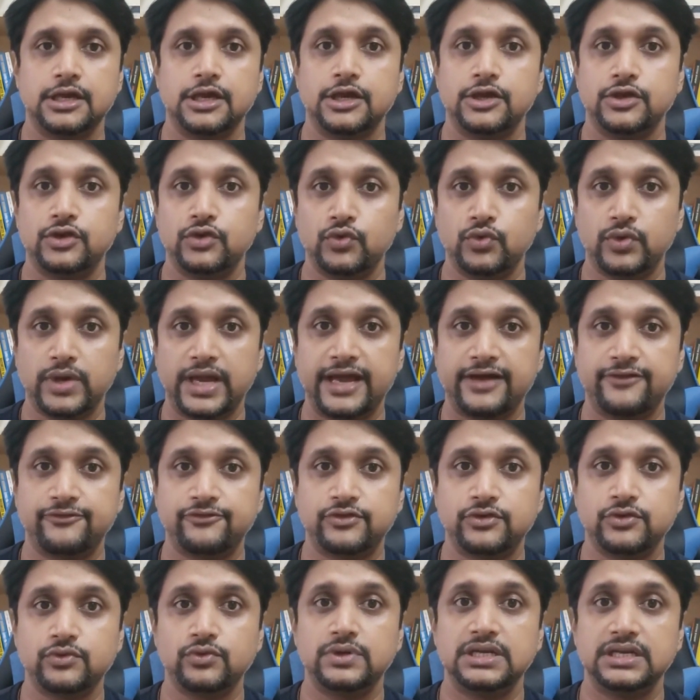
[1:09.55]
you have to
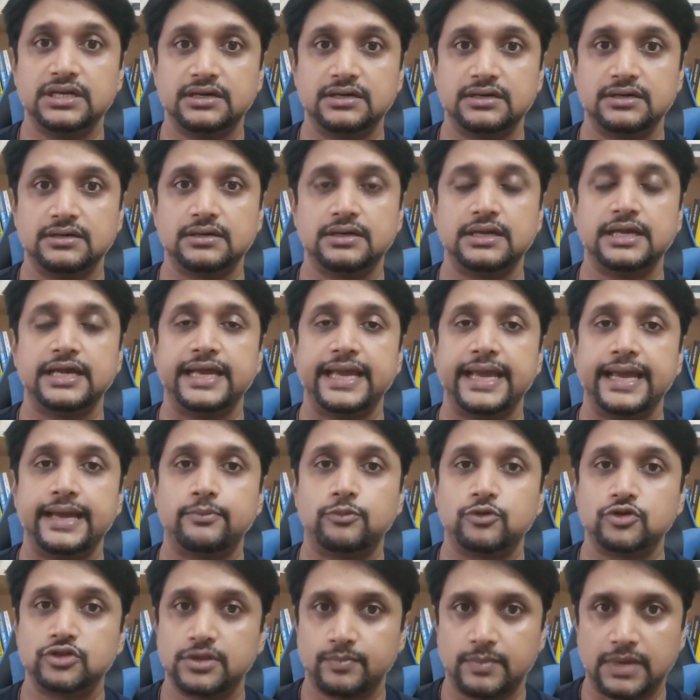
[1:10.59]
learn
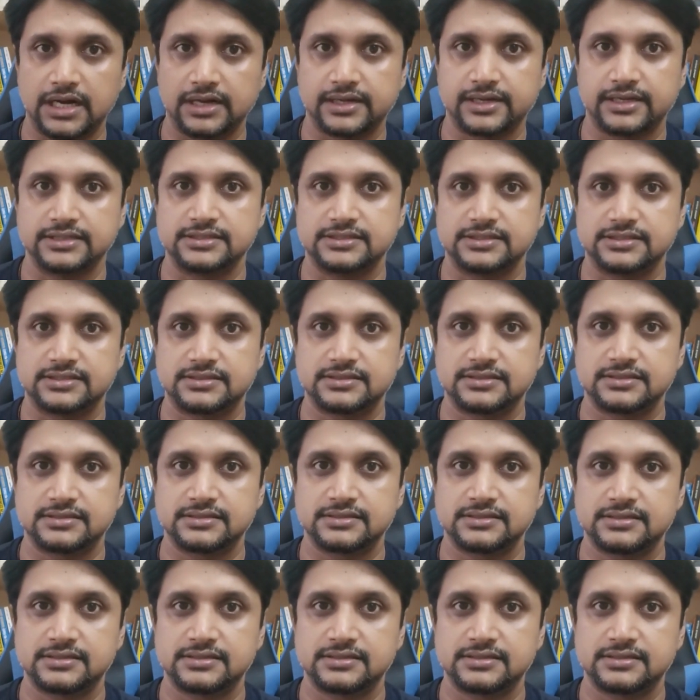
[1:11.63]
about the markets,